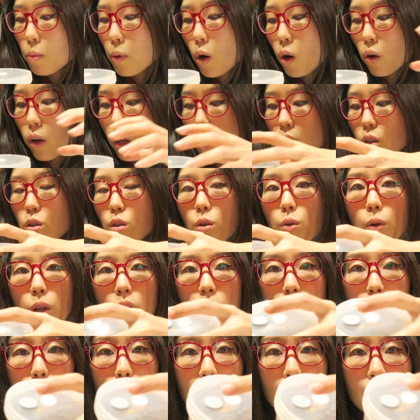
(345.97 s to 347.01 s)
Okay, so
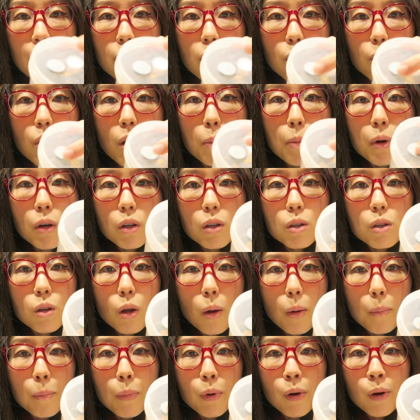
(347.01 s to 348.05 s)
here we have the rubber
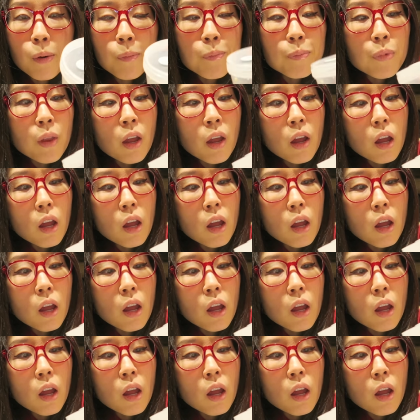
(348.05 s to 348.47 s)
stopper.